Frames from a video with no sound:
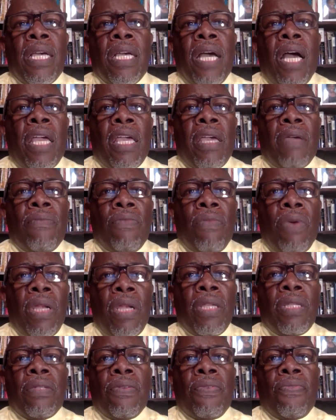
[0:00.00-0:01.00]
I am
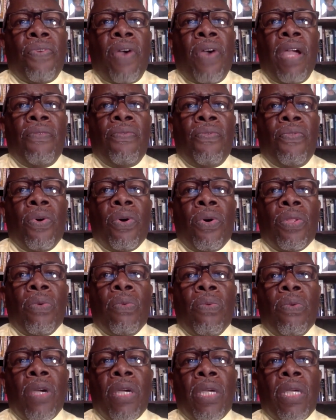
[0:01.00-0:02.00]
running to fight for the
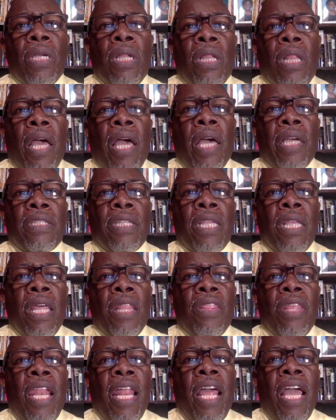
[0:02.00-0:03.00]
working class
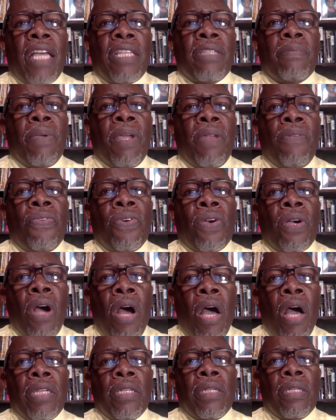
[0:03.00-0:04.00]
that has been
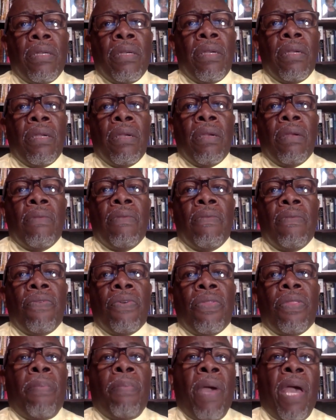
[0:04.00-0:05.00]
forgotten
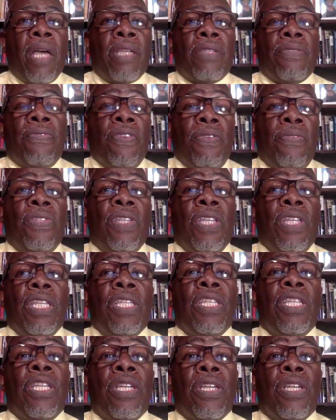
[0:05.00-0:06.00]
for the past
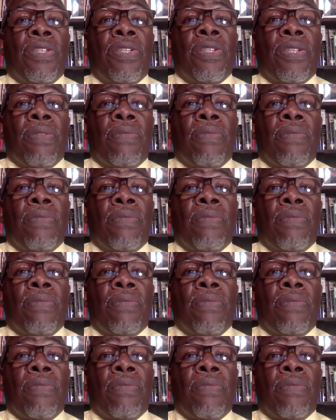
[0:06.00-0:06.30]
15 years.